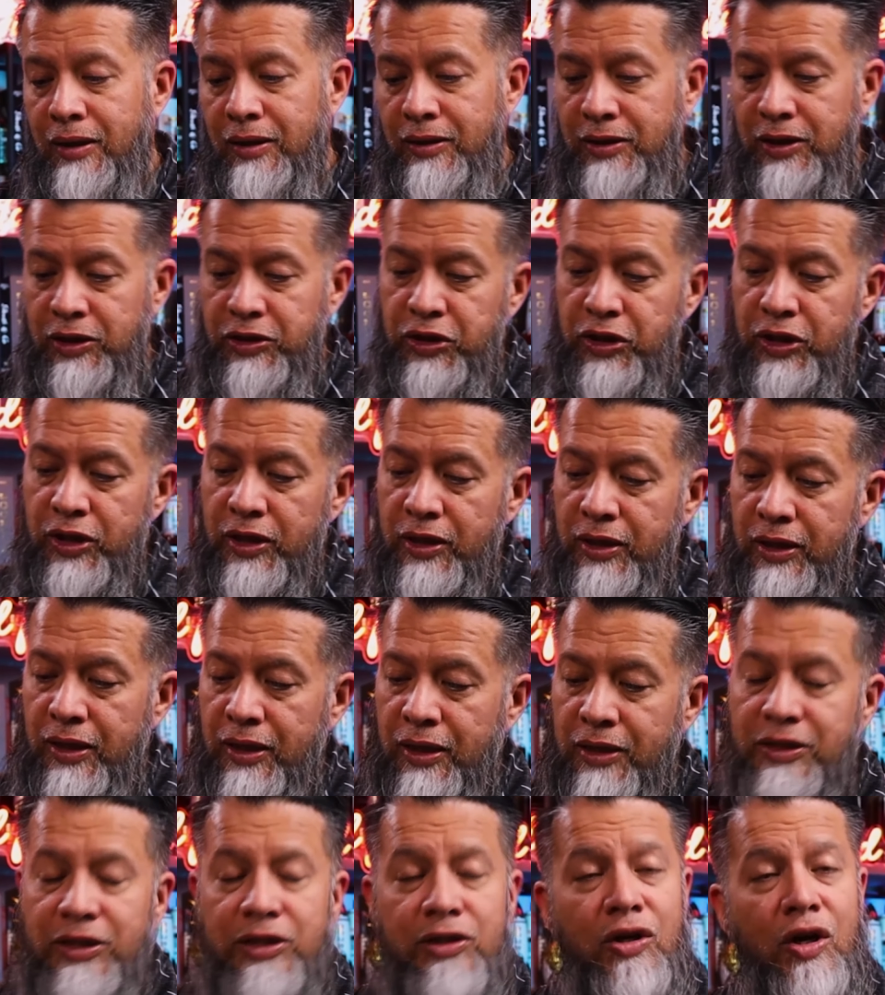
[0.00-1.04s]
Such a
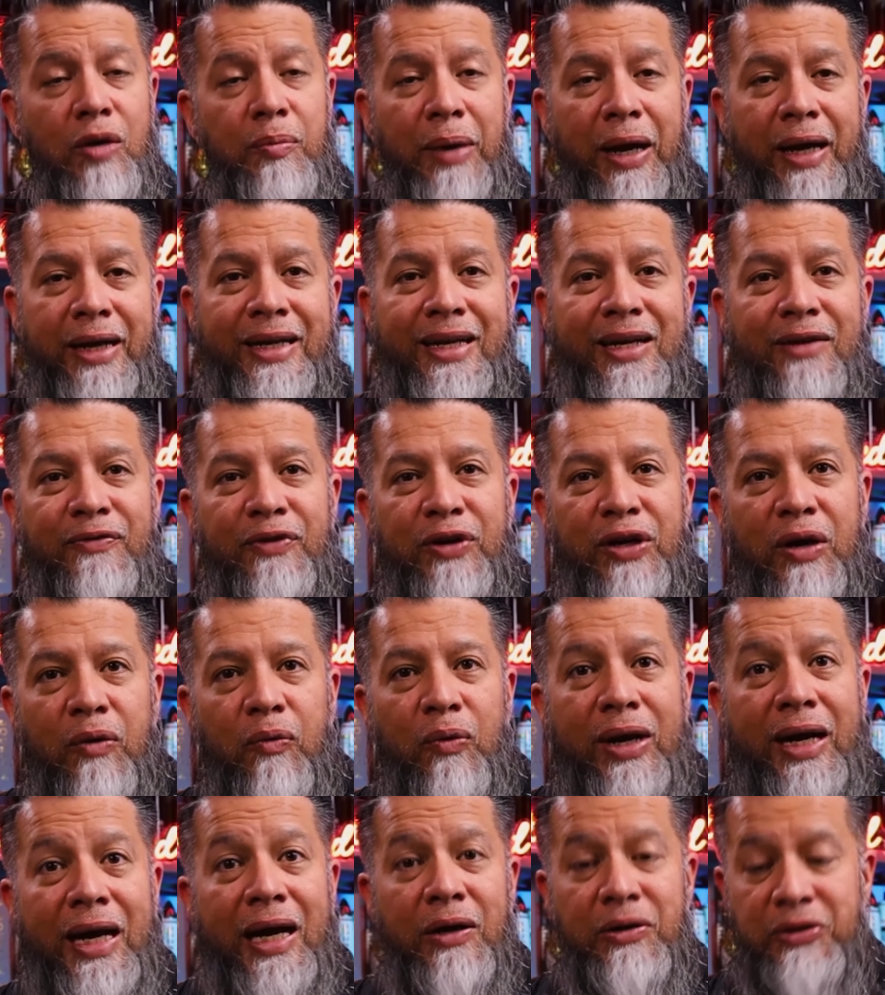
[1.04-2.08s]
good syrup. I need to figure out
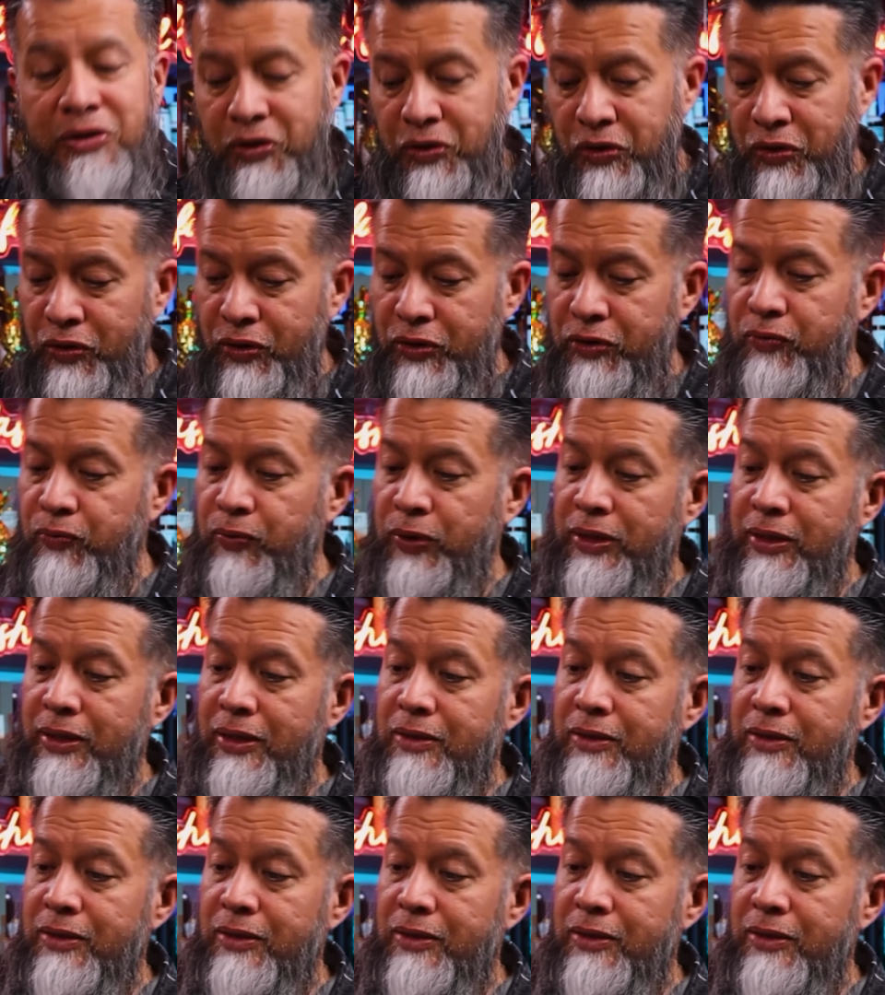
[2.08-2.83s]
what else to do with this